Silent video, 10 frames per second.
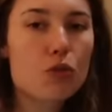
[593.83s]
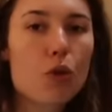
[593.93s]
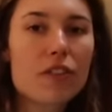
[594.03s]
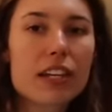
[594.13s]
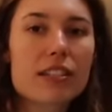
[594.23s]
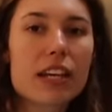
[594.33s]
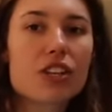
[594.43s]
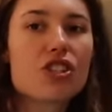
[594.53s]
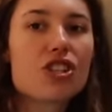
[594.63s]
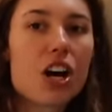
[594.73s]
drawer that's
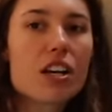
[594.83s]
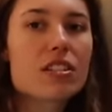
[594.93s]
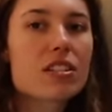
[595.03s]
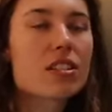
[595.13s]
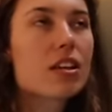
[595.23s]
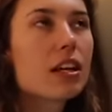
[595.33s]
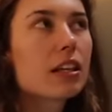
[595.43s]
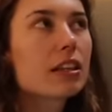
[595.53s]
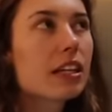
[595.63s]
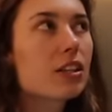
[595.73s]
like just
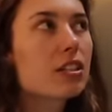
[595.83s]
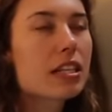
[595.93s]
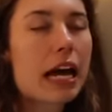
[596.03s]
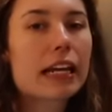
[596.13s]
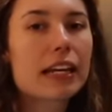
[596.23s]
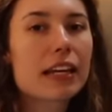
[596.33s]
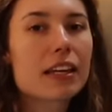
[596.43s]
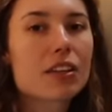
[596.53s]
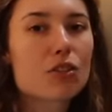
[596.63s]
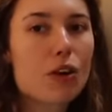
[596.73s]
little
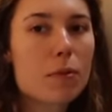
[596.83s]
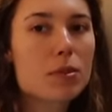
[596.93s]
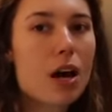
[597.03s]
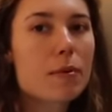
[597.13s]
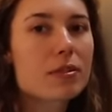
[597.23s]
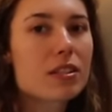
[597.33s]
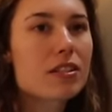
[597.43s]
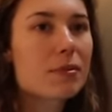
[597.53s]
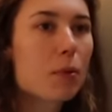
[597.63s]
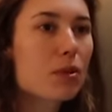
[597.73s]
tiny crop tops
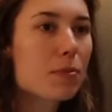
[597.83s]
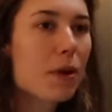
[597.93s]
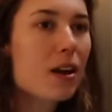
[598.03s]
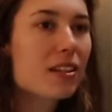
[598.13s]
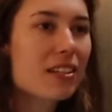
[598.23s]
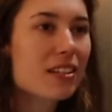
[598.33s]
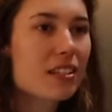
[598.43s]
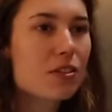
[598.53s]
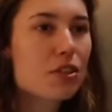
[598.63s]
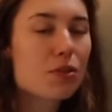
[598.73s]
and sports bras because
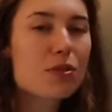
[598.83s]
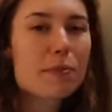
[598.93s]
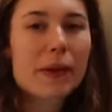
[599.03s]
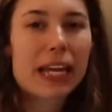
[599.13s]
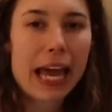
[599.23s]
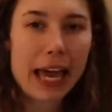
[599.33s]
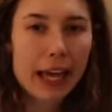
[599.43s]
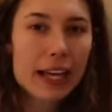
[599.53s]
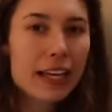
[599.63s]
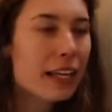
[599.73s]
they're too small to
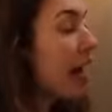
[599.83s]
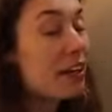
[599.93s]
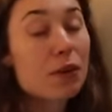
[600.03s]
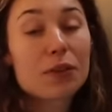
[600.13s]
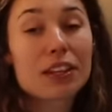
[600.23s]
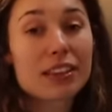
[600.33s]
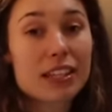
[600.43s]
hang. I know that